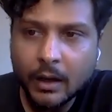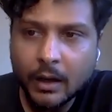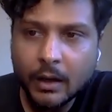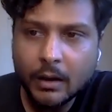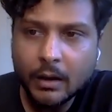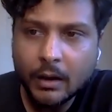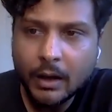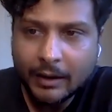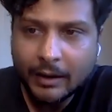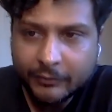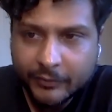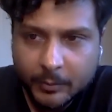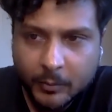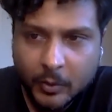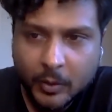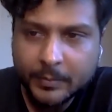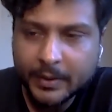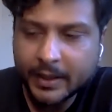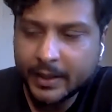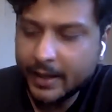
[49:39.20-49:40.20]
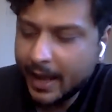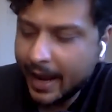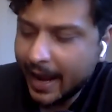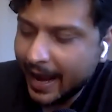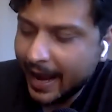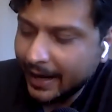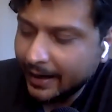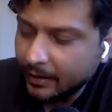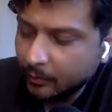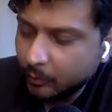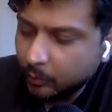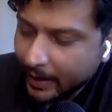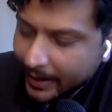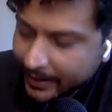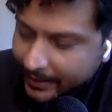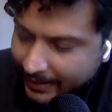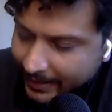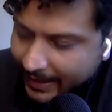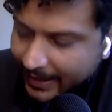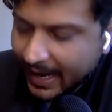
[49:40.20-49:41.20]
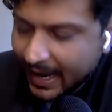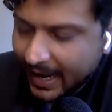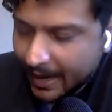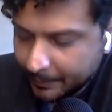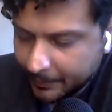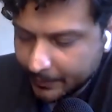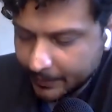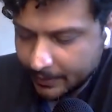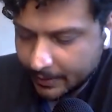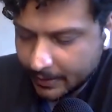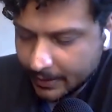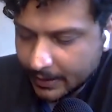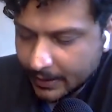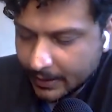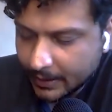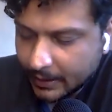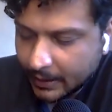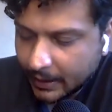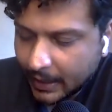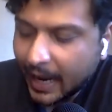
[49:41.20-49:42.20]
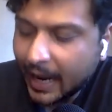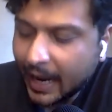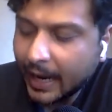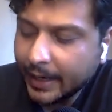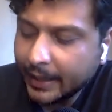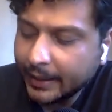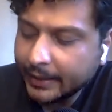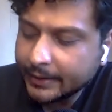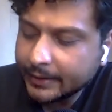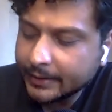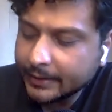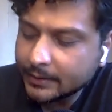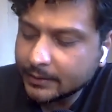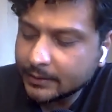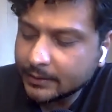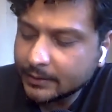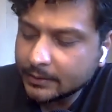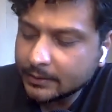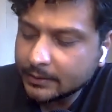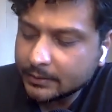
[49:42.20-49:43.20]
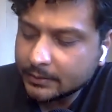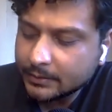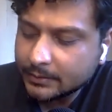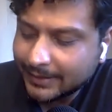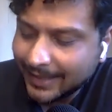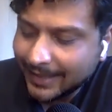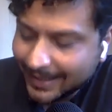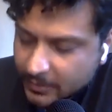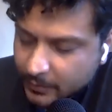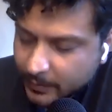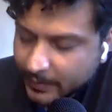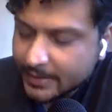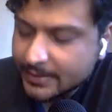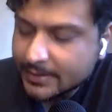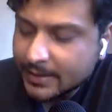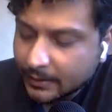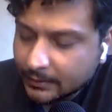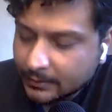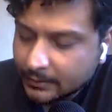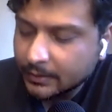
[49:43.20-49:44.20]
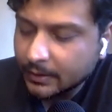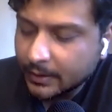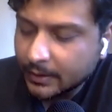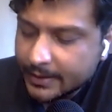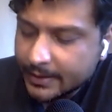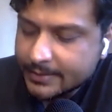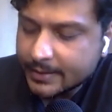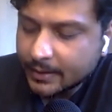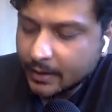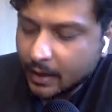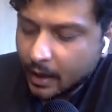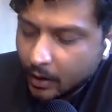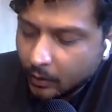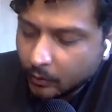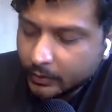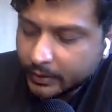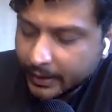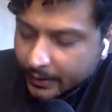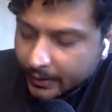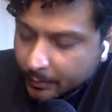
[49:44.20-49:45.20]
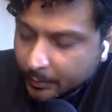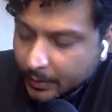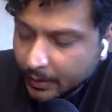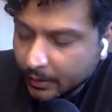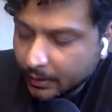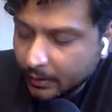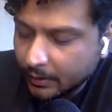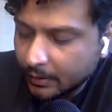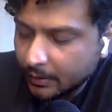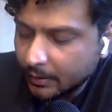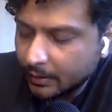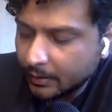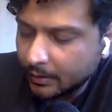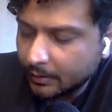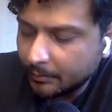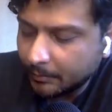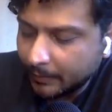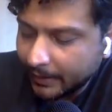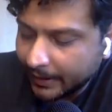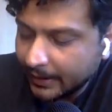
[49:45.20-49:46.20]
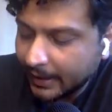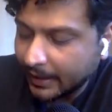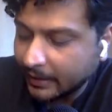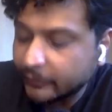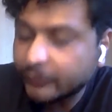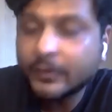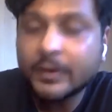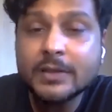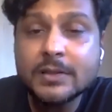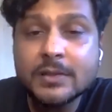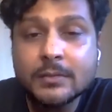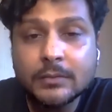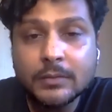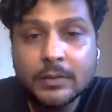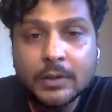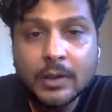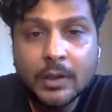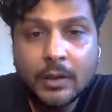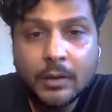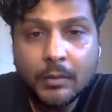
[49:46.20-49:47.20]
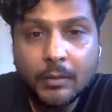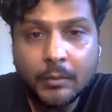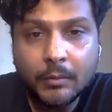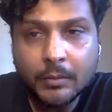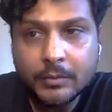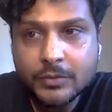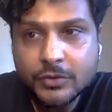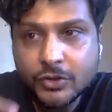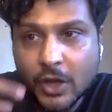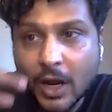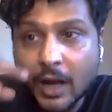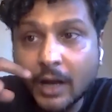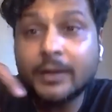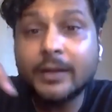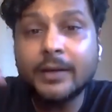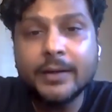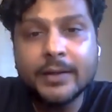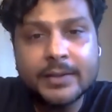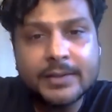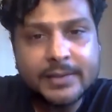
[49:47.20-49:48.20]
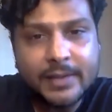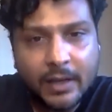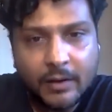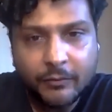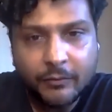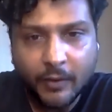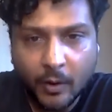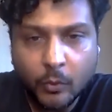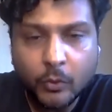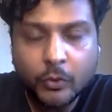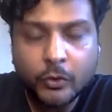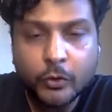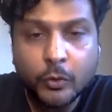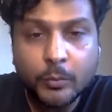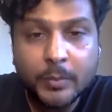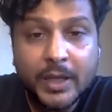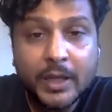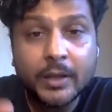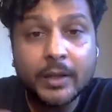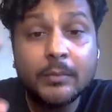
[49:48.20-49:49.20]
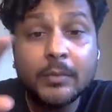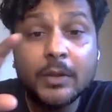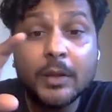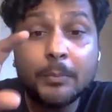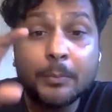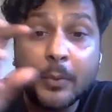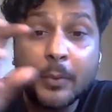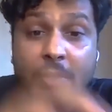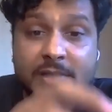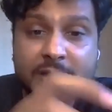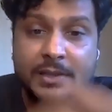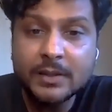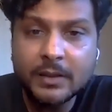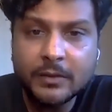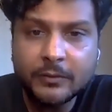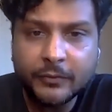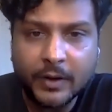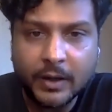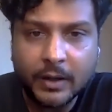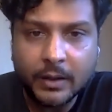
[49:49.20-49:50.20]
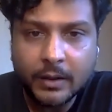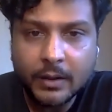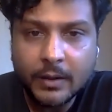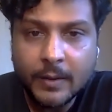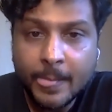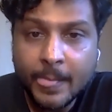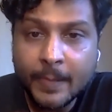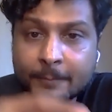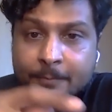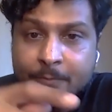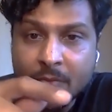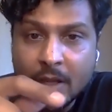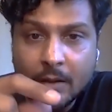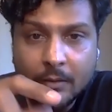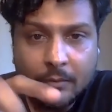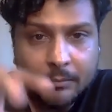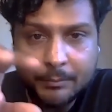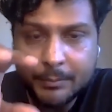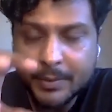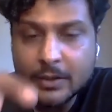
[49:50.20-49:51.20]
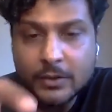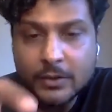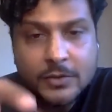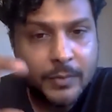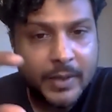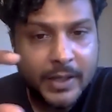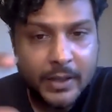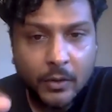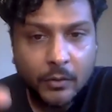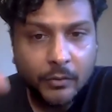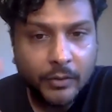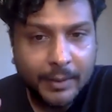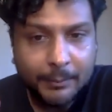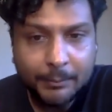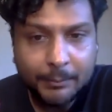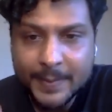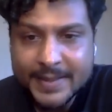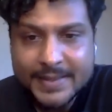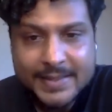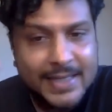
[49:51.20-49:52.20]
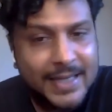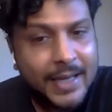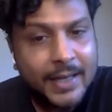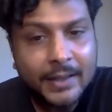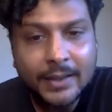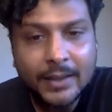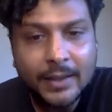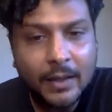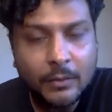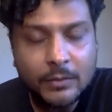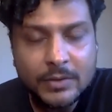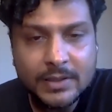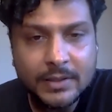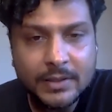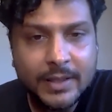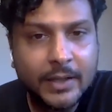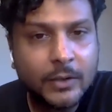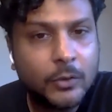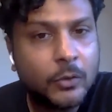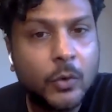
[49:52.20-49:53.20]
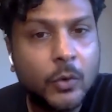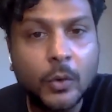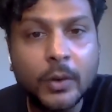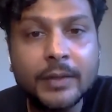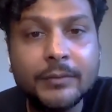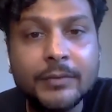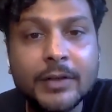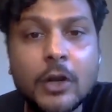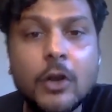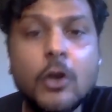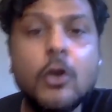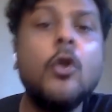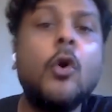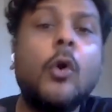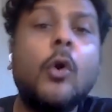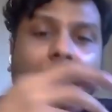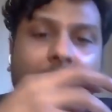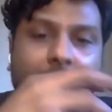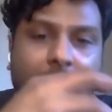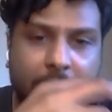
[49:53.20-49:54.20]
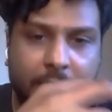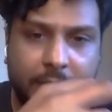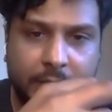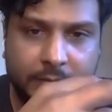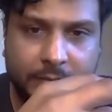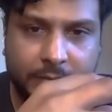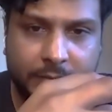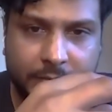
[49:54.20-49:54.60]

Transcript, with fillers: Uh, after mom died, and when that happened, I that's when I started realizing how terrible my life has. Charted itself out to be in the personal front. Yeah. Because when you're busy eighteen hours a day, you don't even look at